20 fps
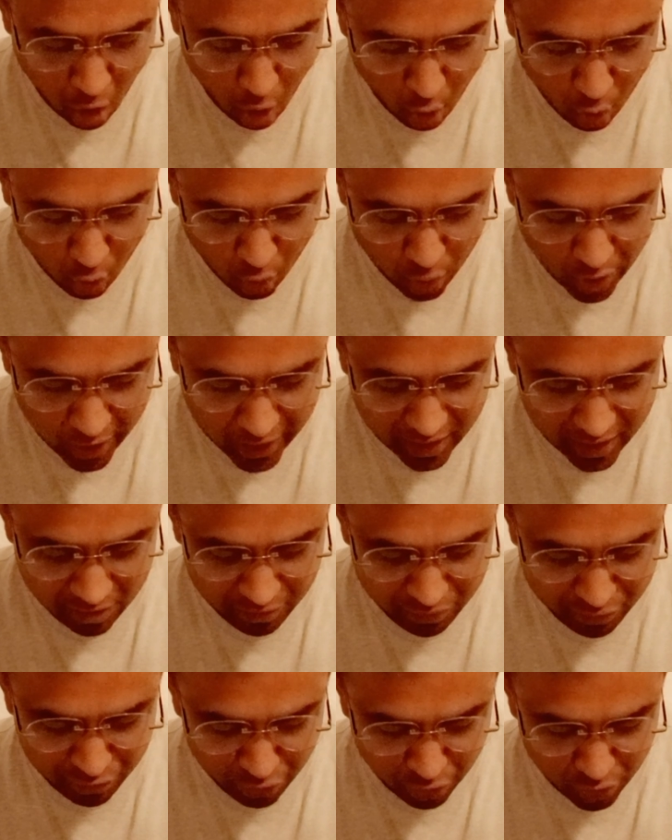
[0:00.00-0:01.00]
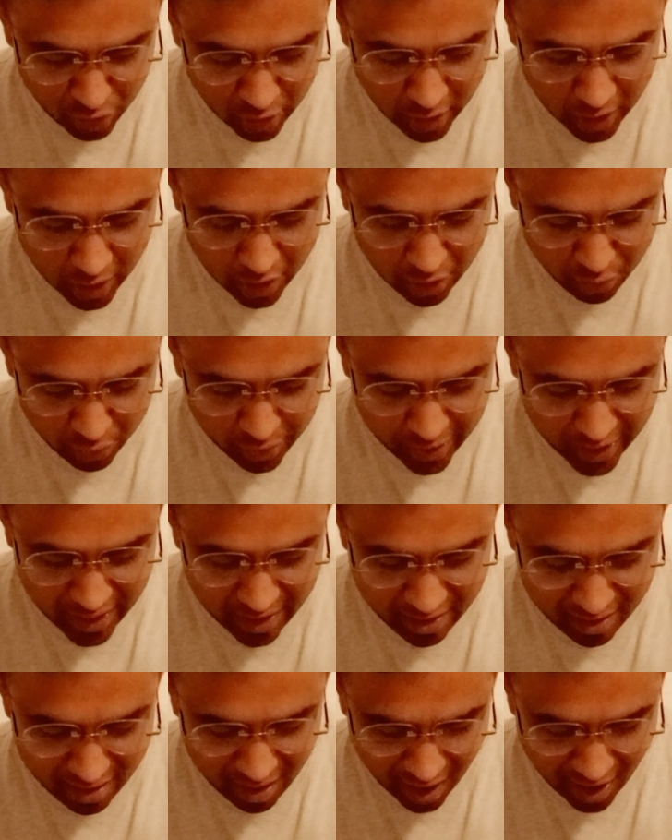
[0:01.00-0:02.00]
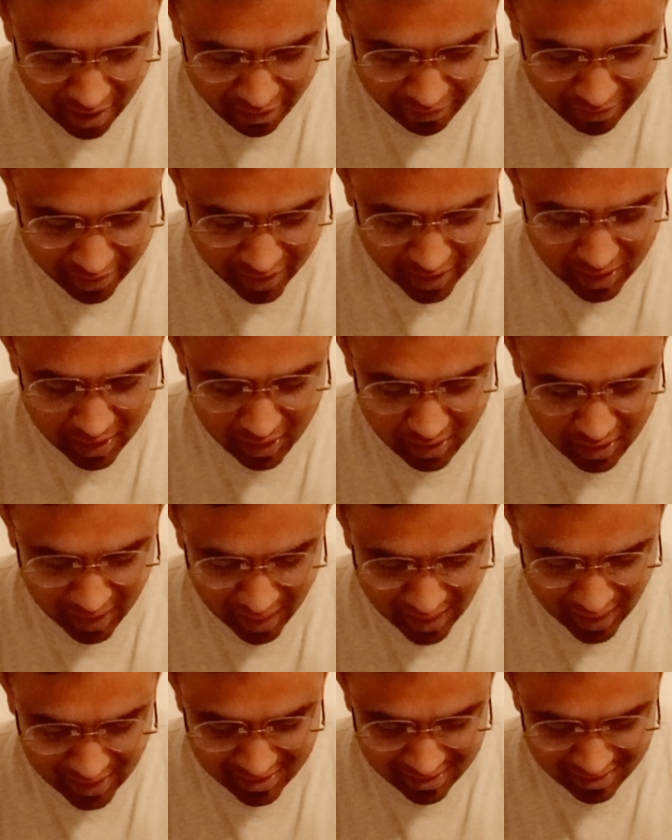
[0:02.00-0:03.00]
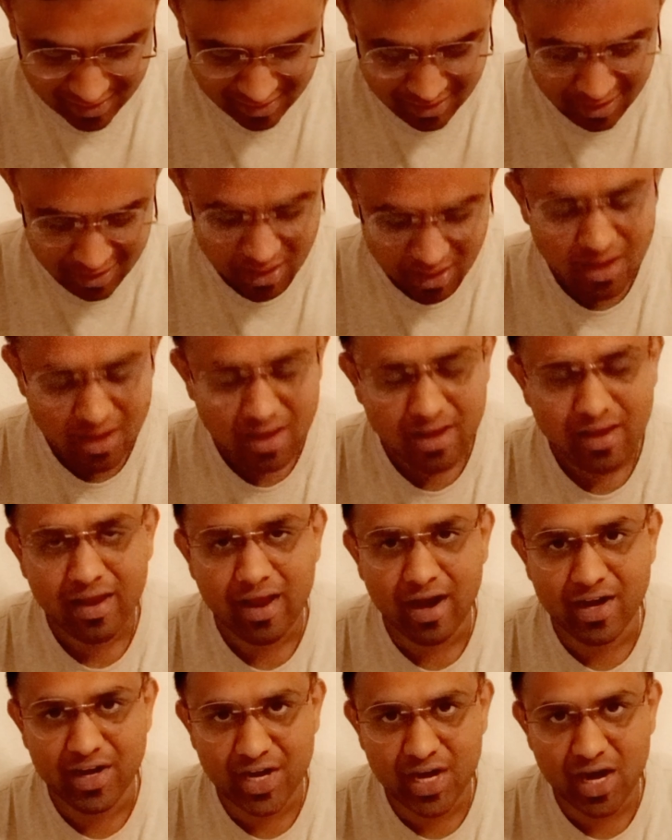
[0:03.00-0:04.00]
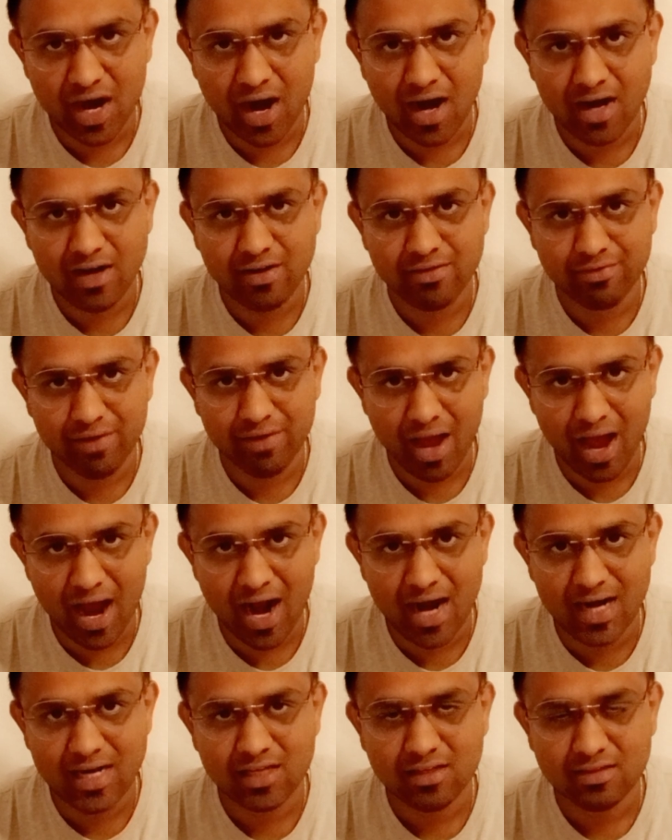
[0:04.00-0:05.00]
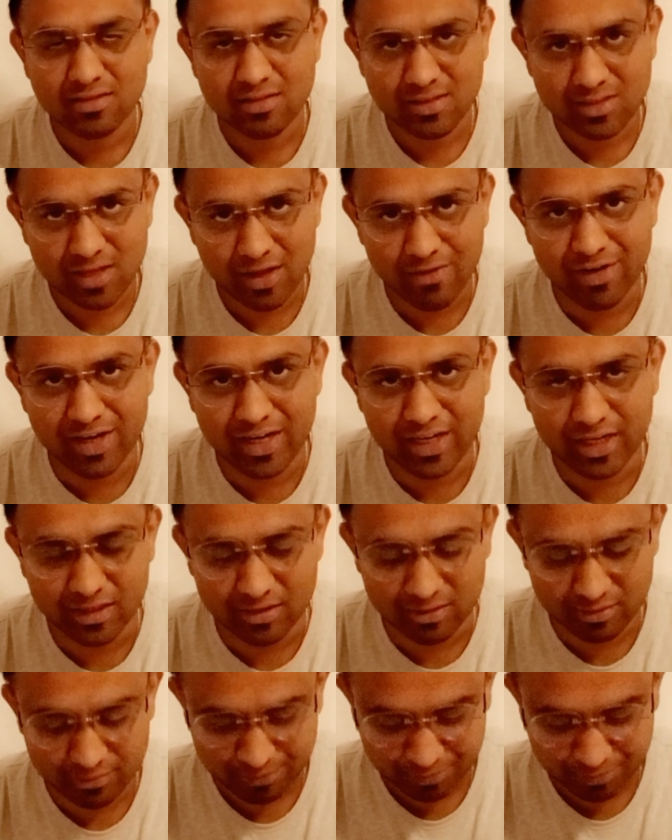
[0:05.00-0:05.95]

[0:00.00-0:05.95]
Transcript: holding a full UK driving license can drive at 17.